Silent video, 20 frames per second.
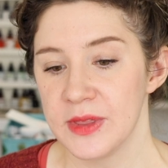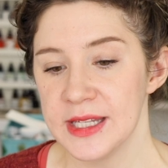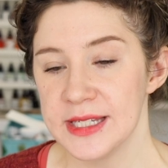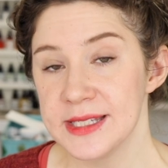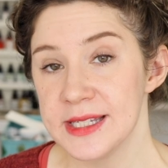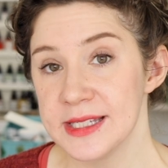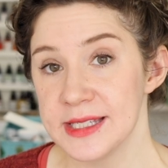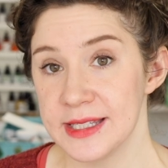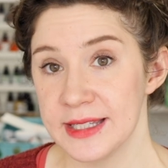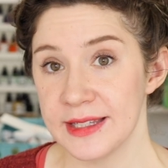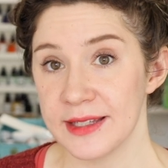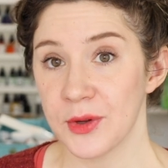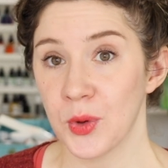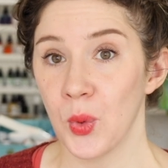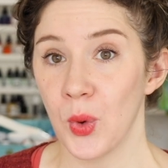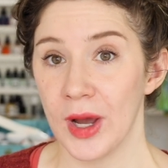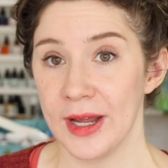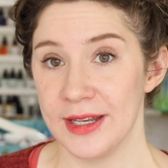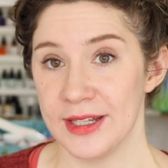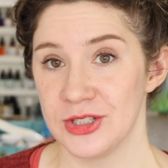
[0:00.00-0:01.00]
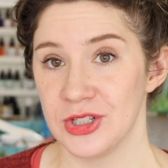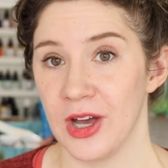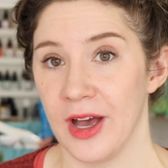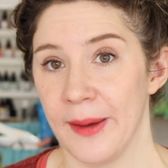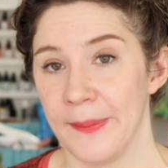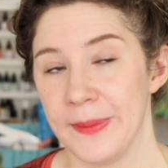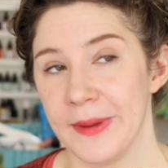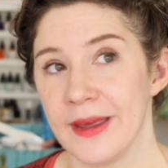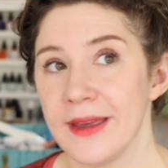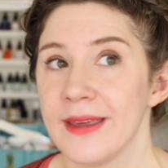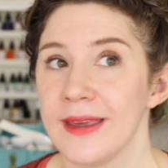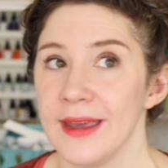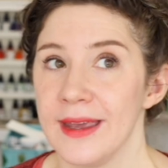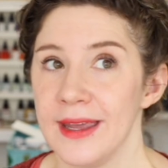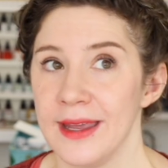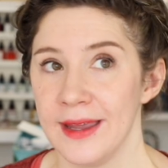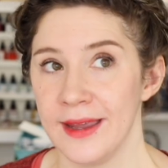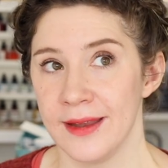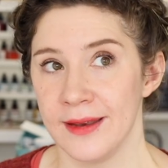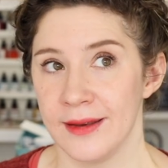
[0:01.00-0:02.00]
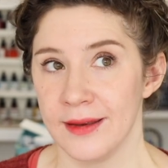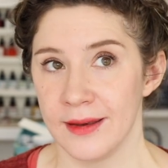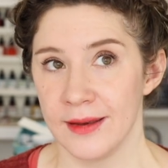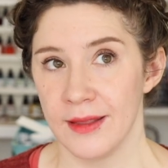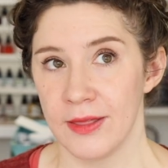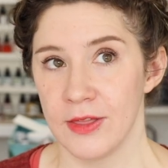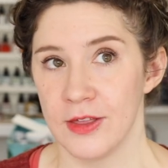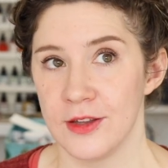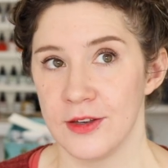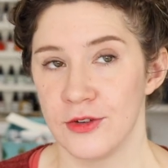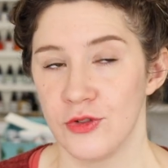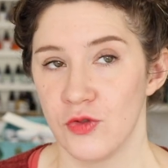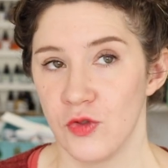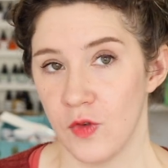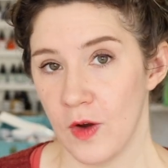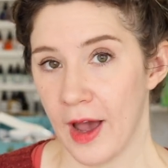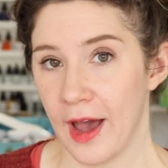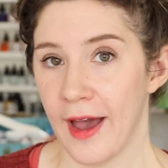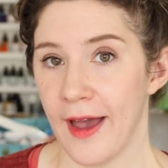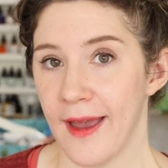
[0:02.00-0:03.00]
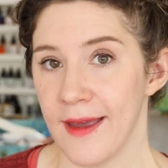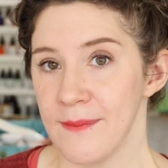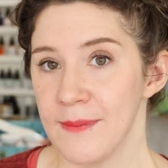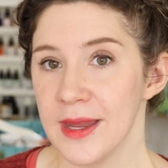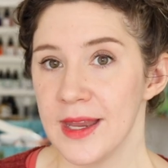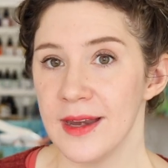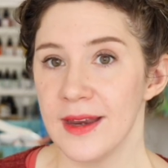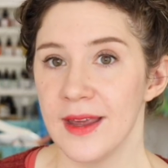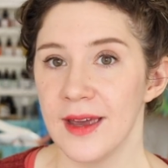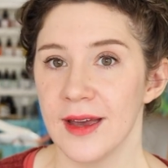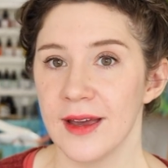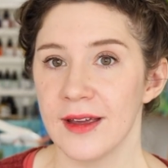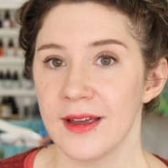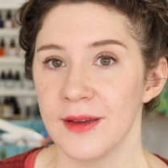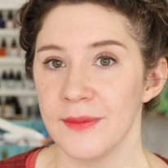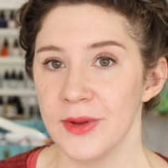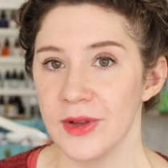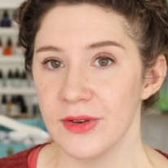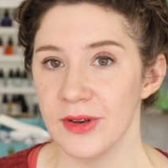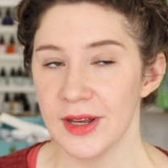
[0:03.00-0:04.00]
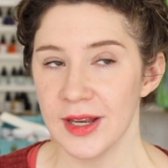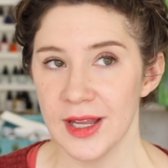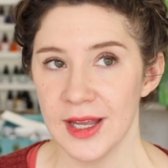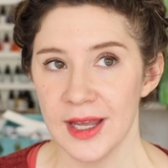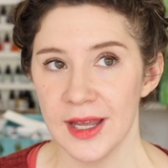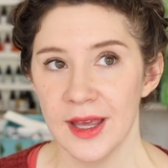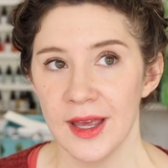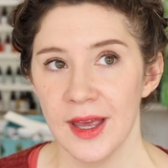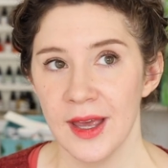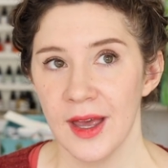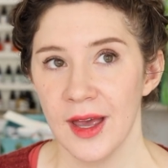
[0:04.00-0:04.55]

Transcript: this is quite a topic in the dry media community.